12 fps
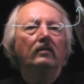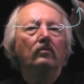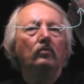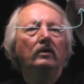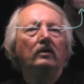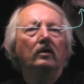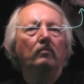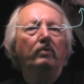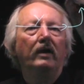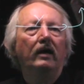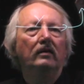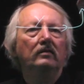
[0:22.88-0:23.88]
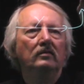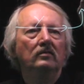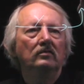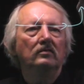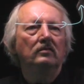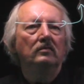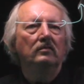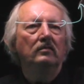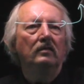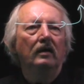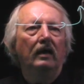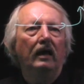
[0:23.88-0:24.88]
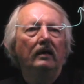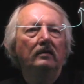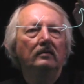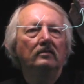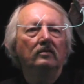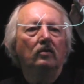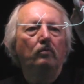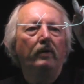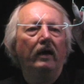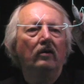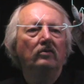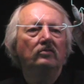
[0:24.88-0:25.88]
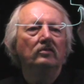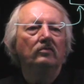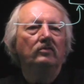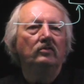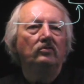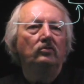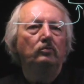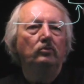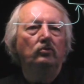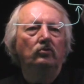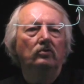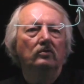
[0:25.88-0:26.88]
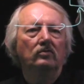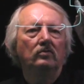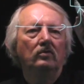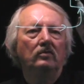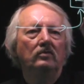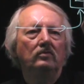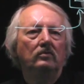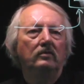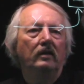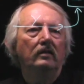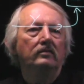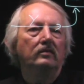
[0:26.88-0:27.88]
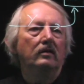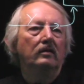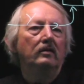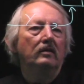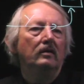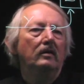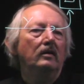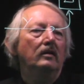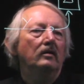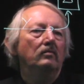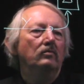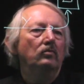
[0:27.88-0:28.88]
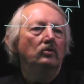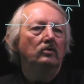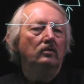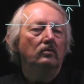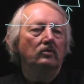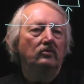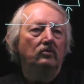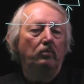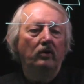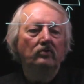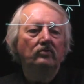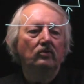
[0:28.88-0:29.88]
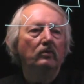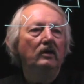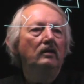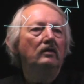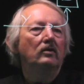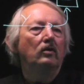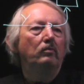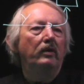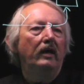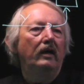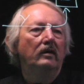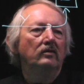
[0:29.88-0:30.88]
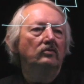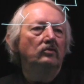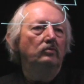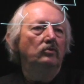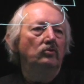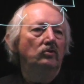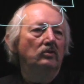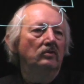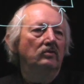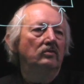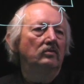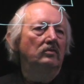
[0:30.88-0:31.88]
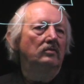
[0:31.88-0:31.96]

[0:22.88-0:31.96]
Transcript: we compare these, and it's a comparison of distribution. So this delta was supposed to mean compare distributions.